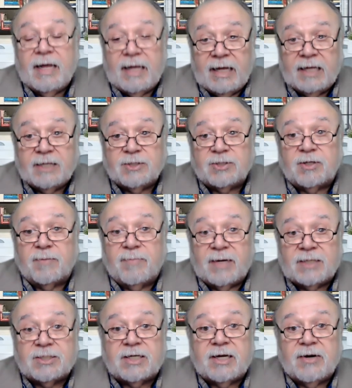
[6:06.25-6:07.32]
is the
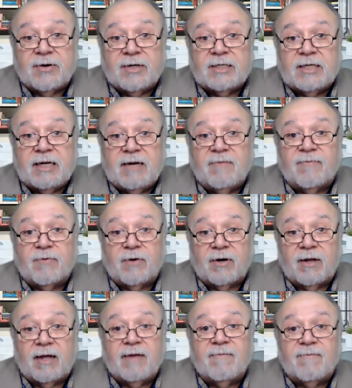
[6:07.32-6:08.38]
best guarantee for a
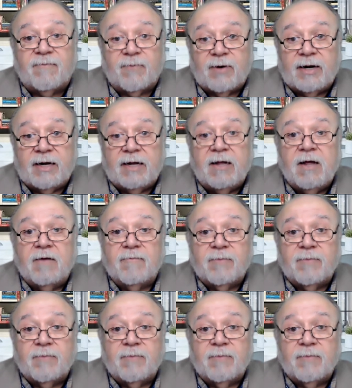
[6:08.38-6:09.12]
life free